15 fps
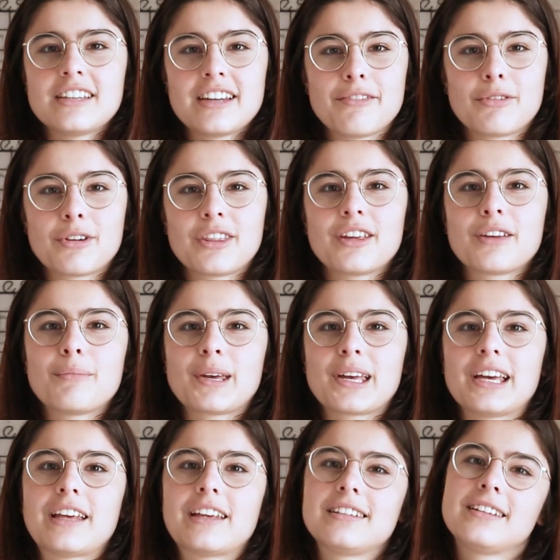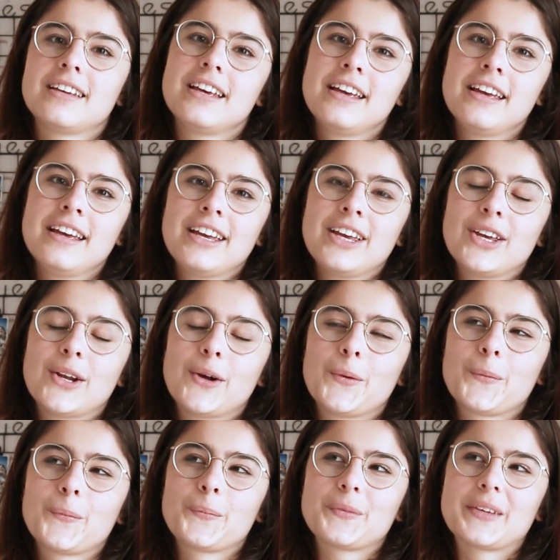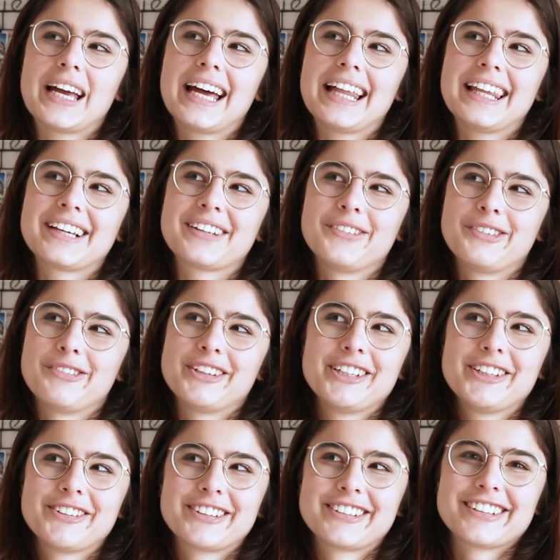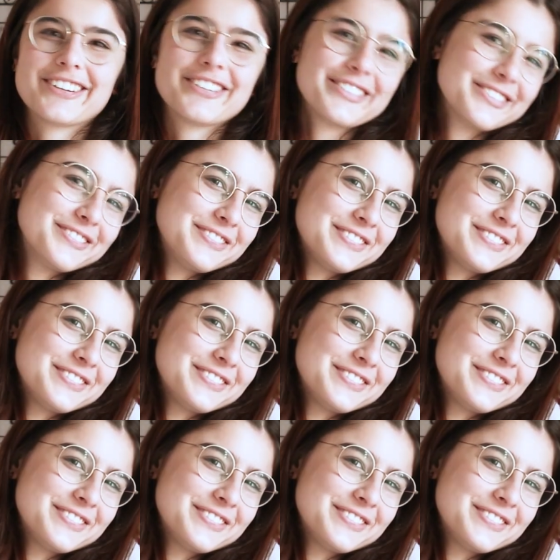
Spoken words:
and everything because, you know, I like this video. So